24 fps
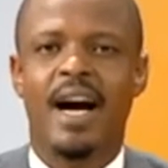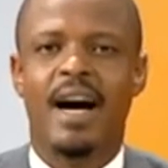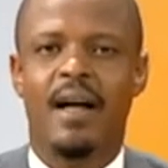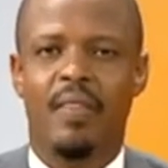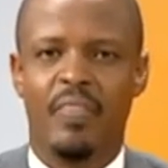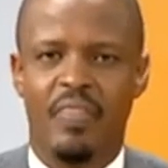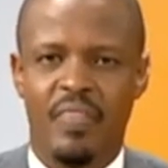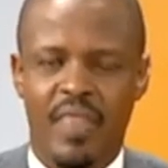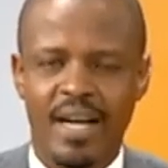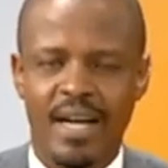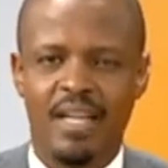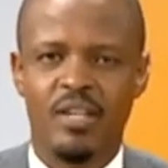
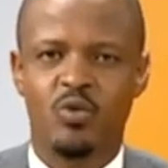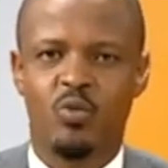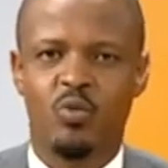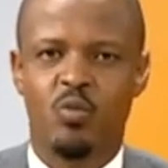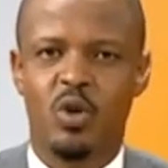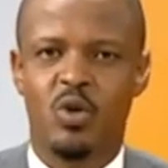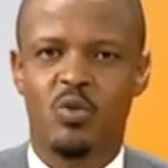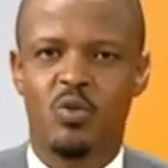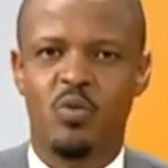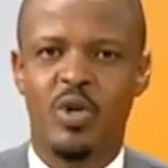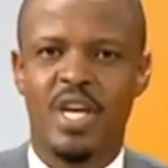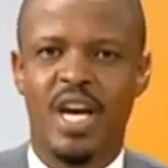And that is
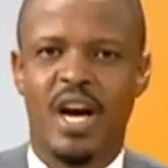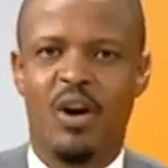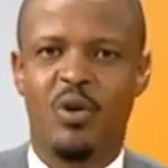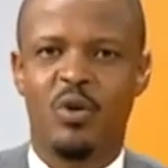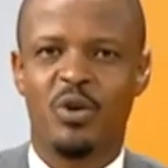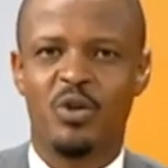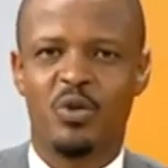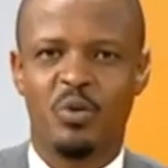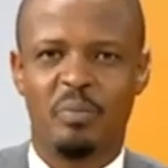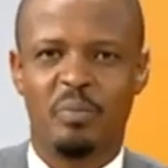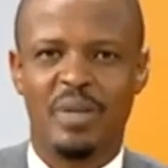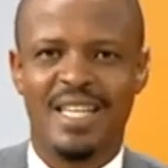what we are
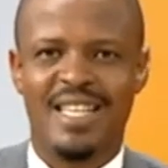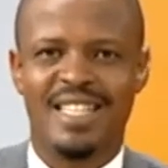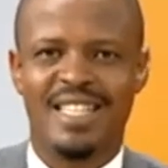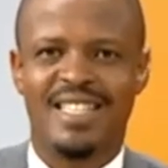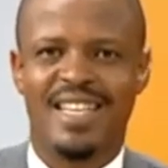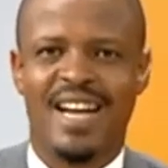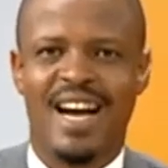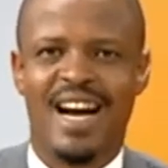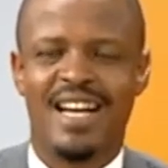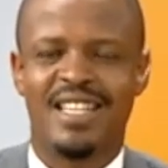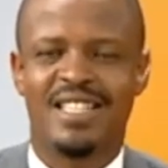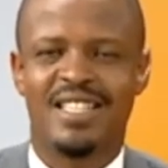going to be
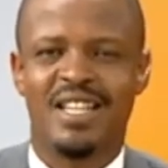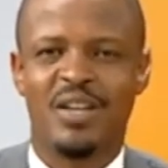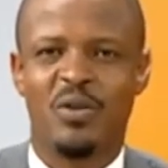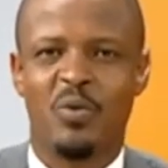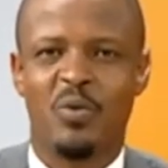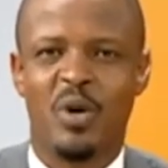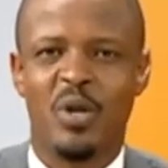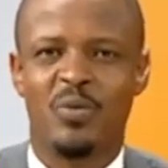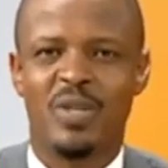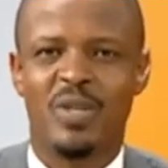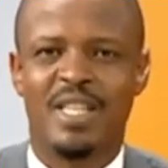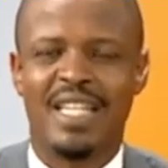discussing
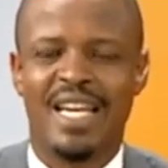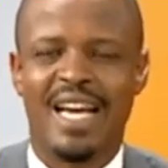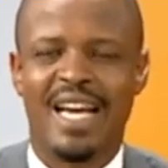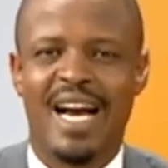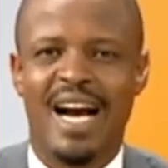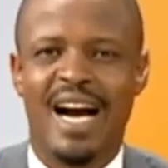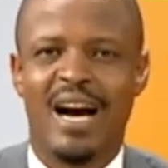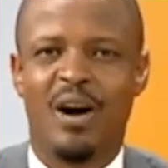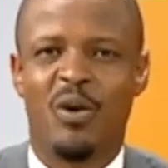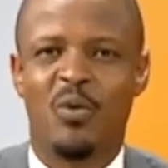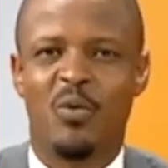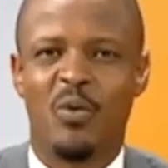when we
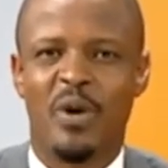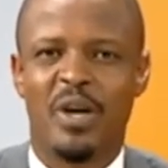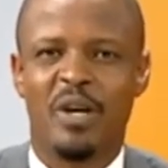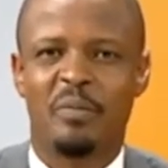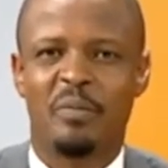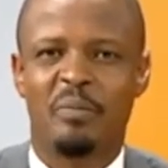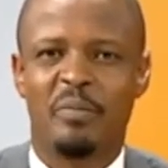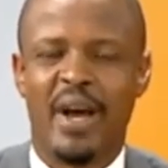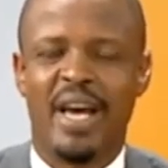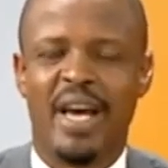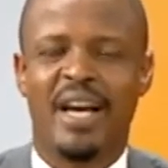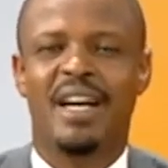take a quick
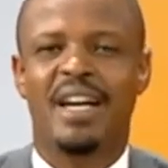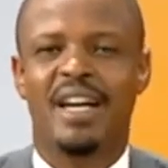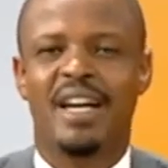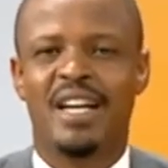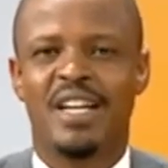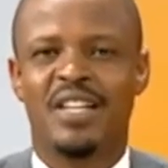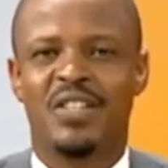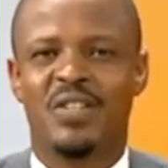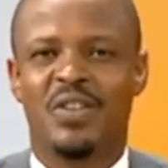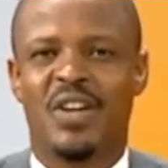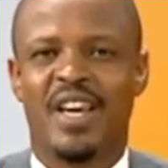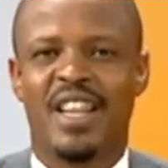break
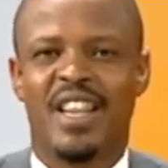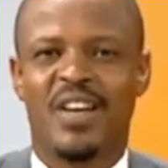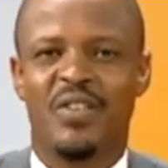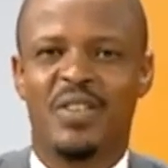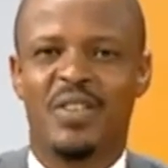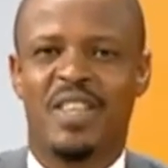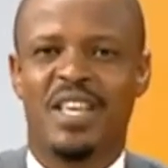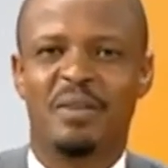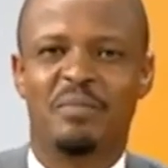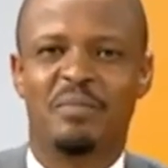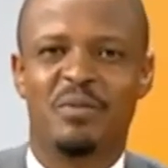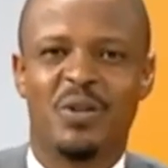together
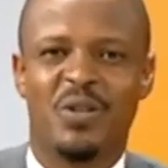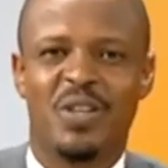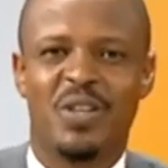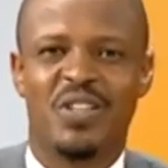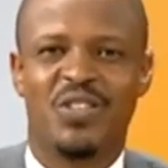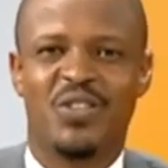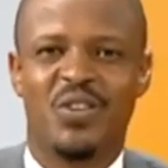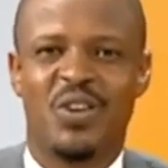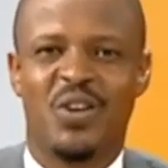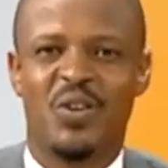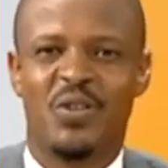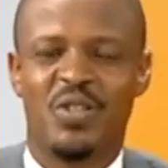with Gibson
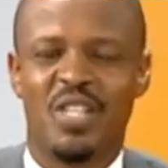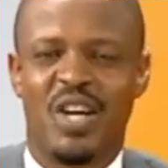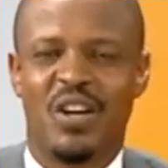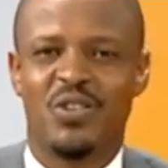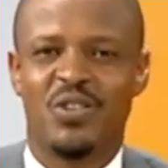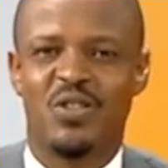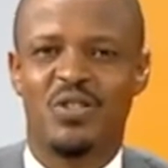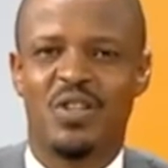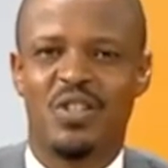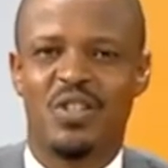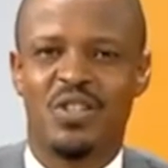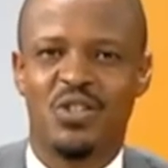Gisore, who is a
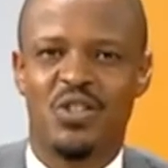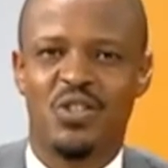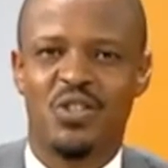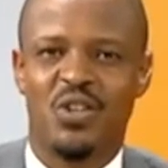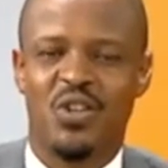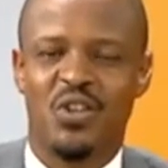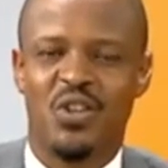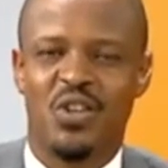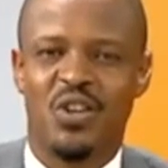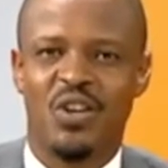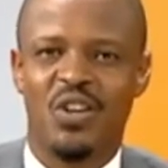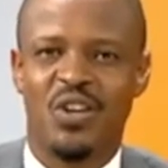
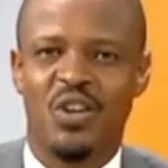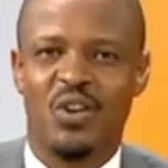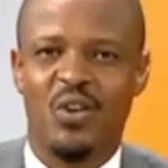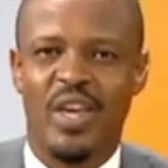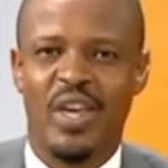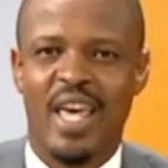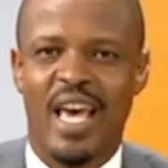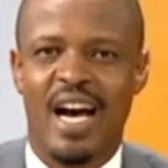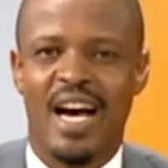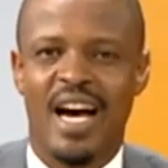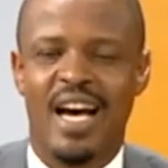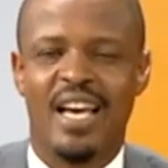constitutional
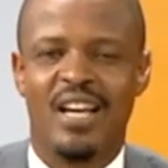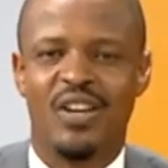lawyer,